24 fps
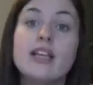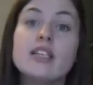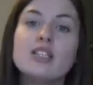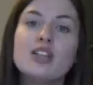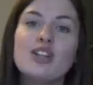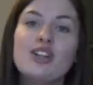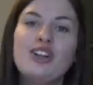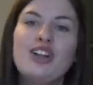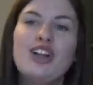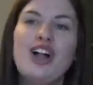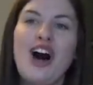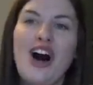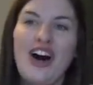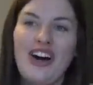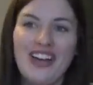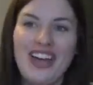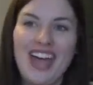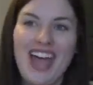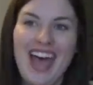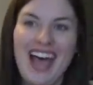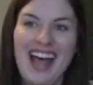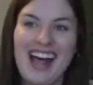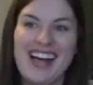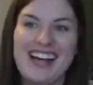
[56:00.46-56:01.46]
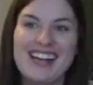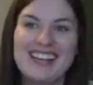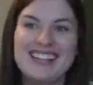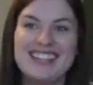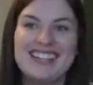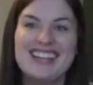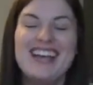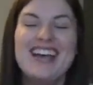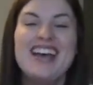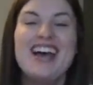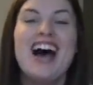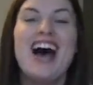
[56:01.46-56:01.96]
as long
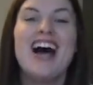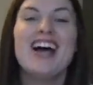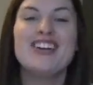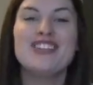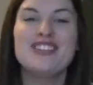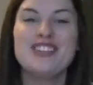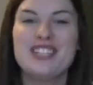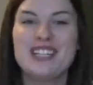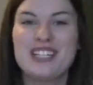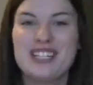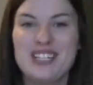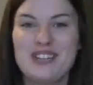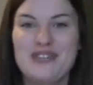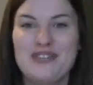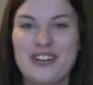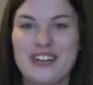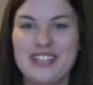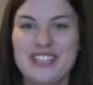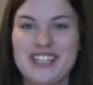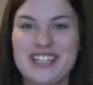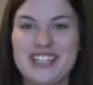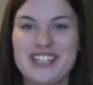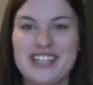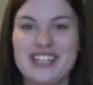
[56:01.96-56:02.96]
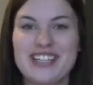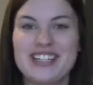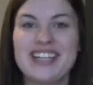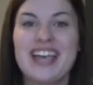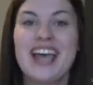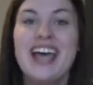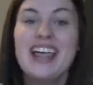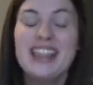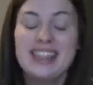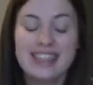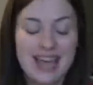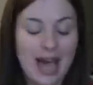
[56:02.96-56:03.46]
as I do 64 stitches.
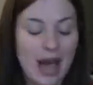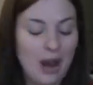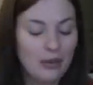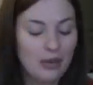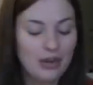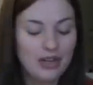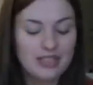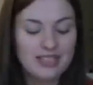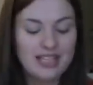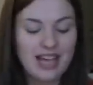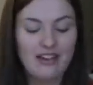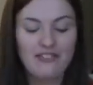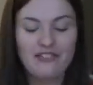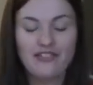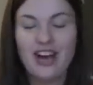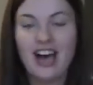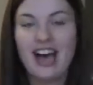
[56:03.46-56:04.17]
That works out